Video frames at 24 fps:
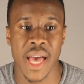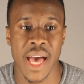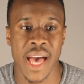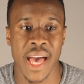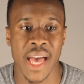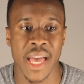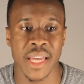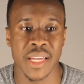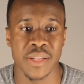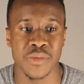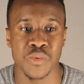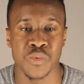
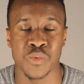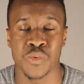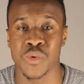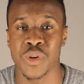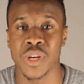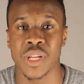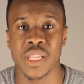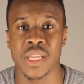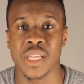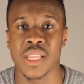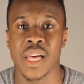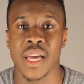I
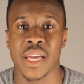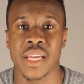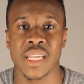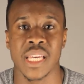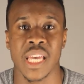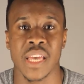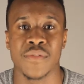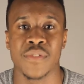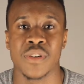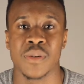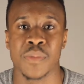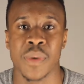really like
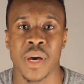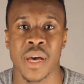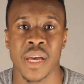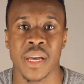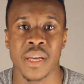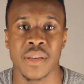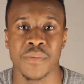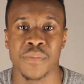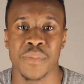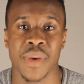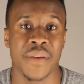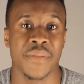gave up
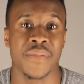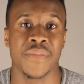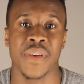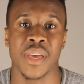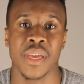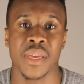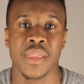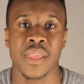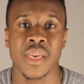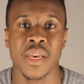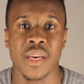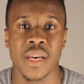my
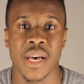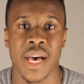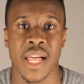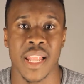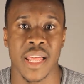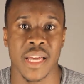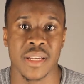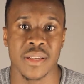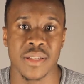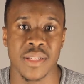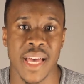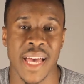faith.
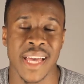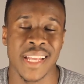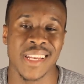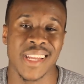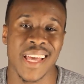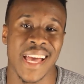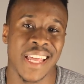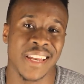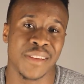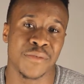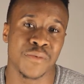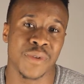I
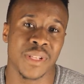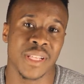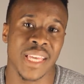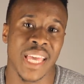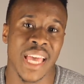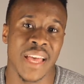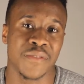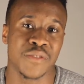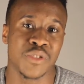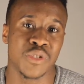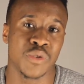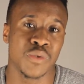didn't really
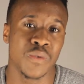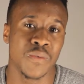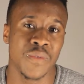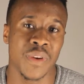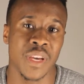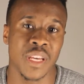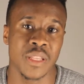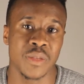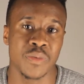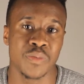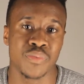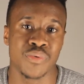have true
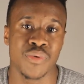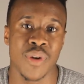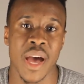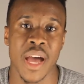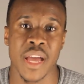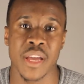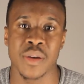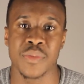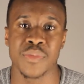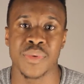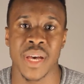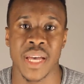faith
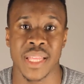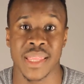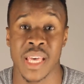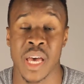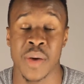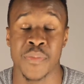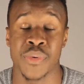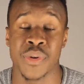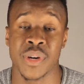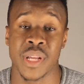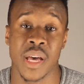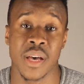prior, but at
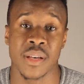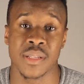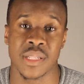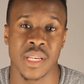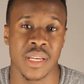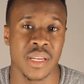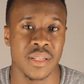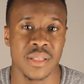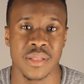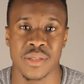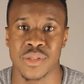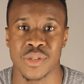that point I was
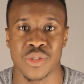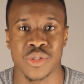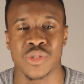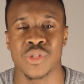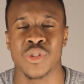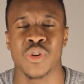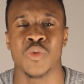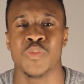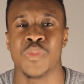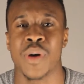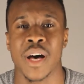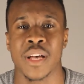like, there's
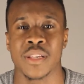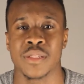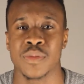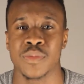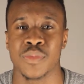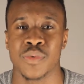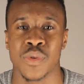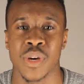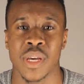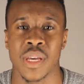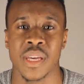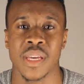no
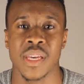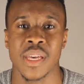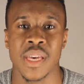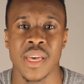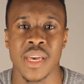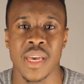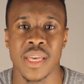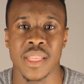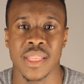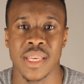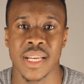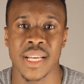possible way
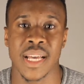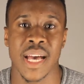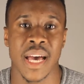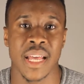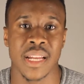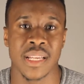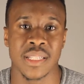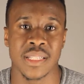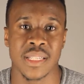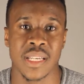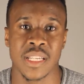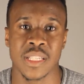that God
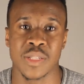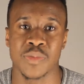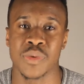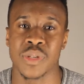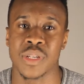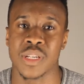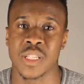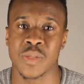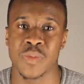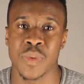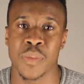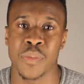exists,
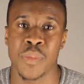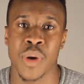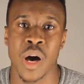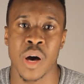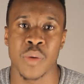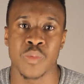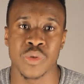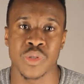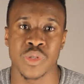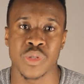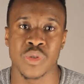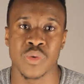because my
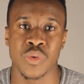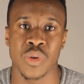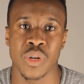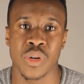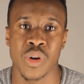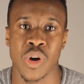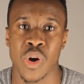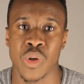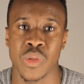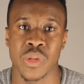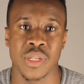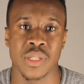mom was doing
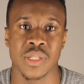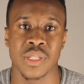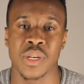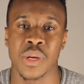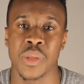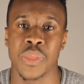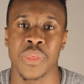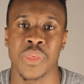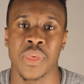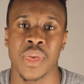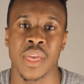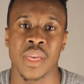all these
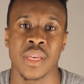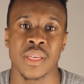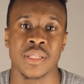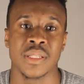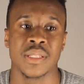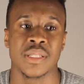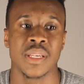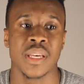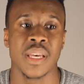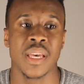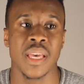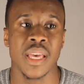good
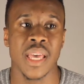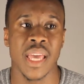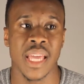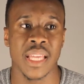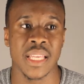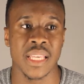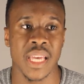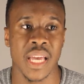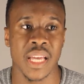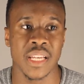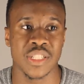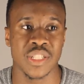things
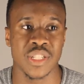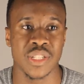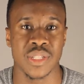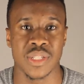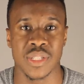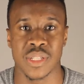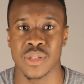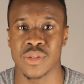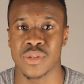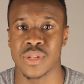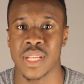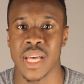and yet she
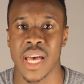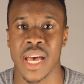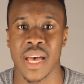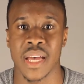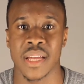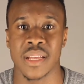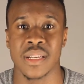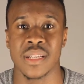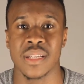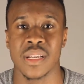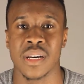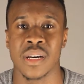still
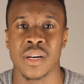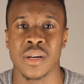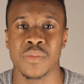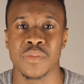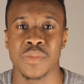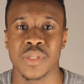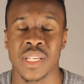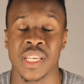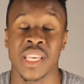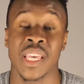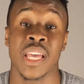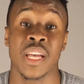died
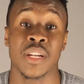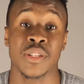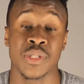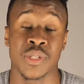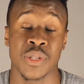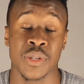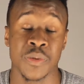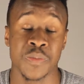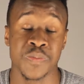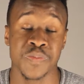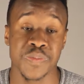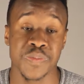to cancer.